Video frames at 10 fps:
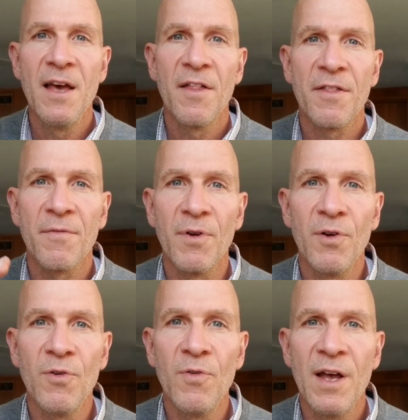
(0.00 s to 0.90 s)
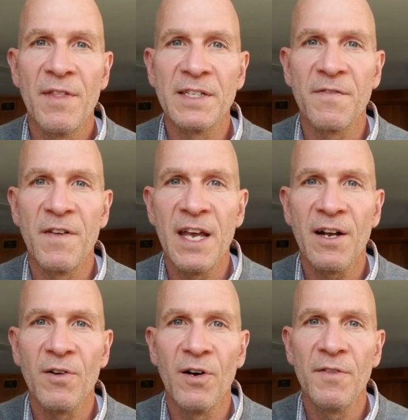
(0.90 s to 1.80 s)
through this
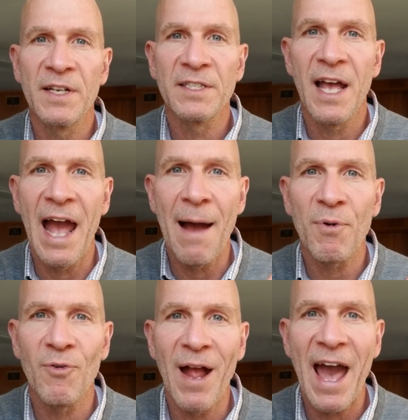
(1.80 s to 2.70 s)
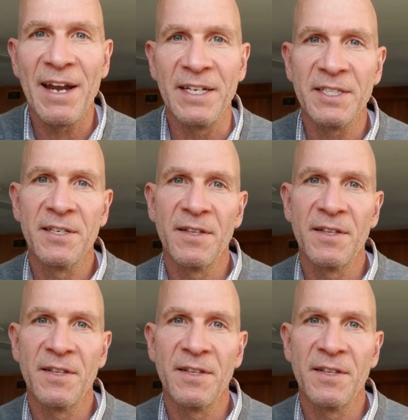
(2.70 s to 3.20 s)
vehicle, this apparatus,